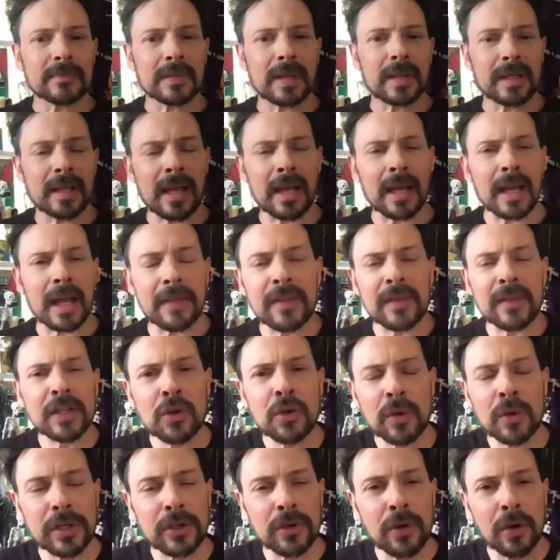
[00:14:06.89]
Yeah, and then
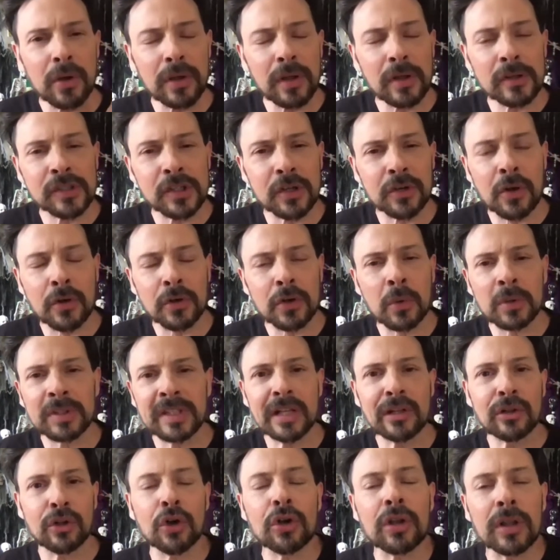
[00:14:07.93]
you also don't know what they
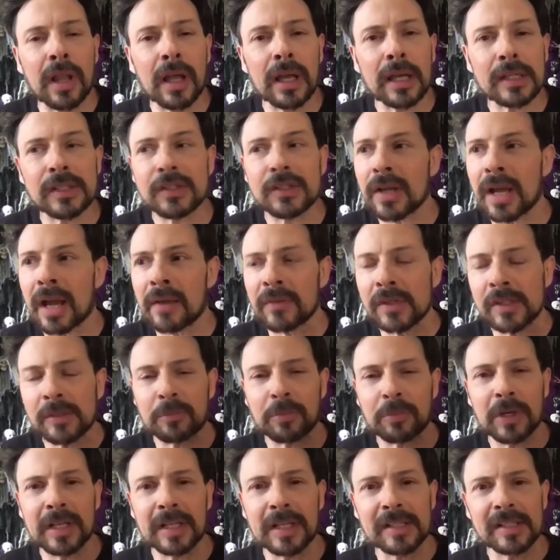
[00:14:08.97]
look like, so you have this
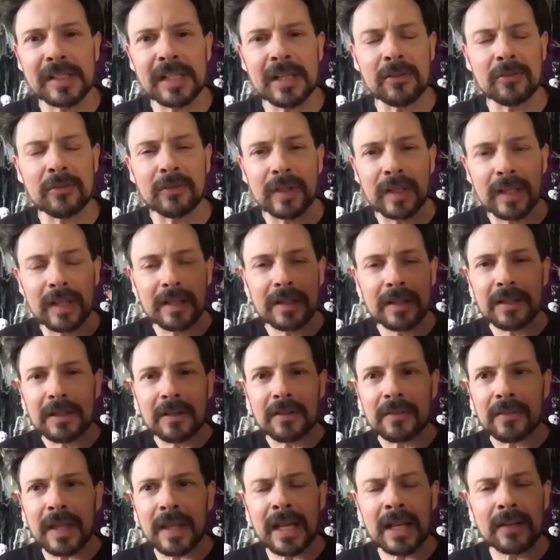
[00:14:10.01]
preconceived
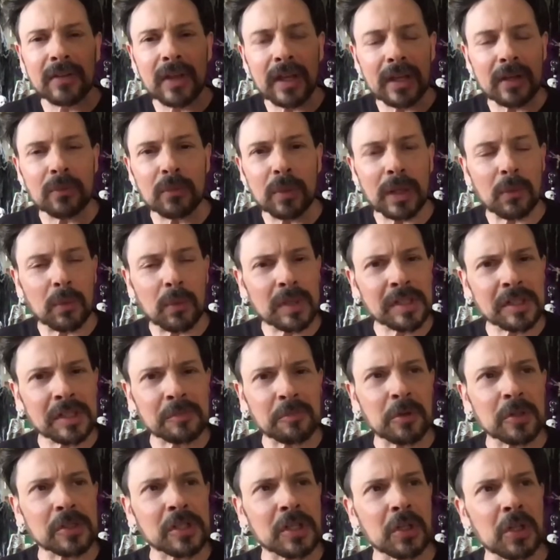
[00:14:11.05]
thing of like what does this
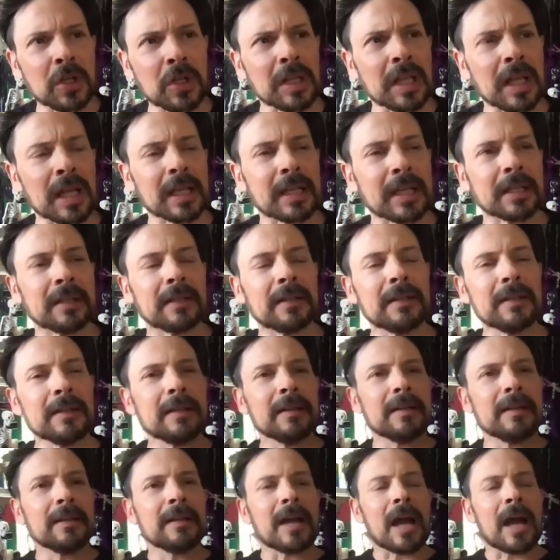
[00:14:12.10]
person look like? And
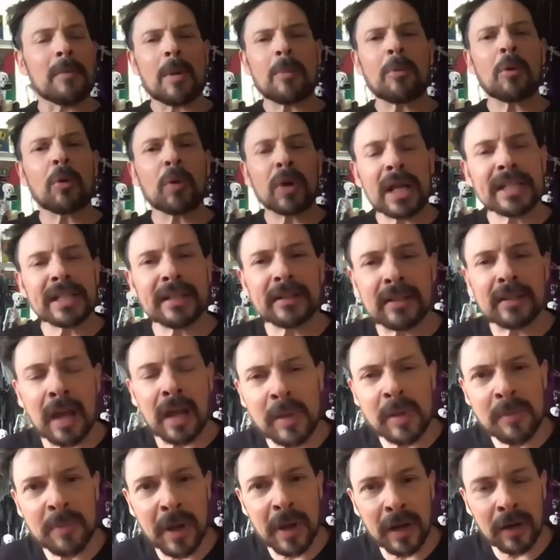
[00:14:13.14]
I remember when I did
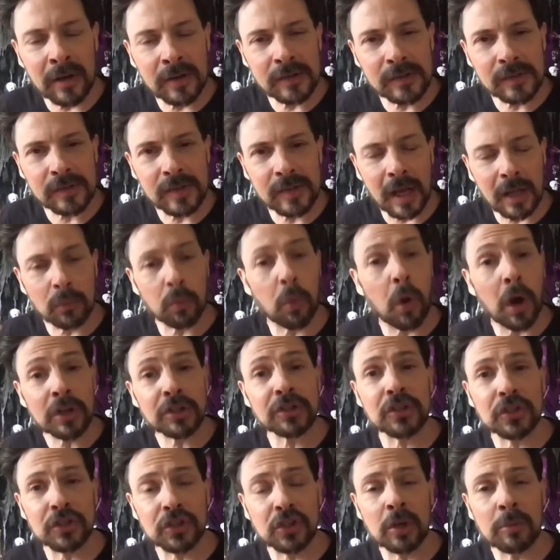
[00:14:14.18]
Gummy Bears, I'd watched
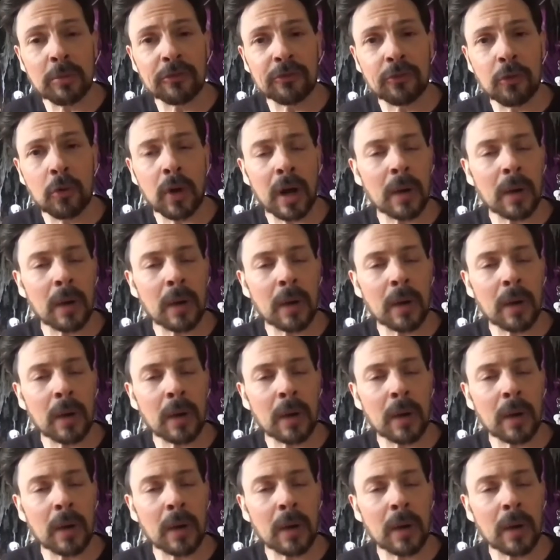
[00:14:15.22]
the show before.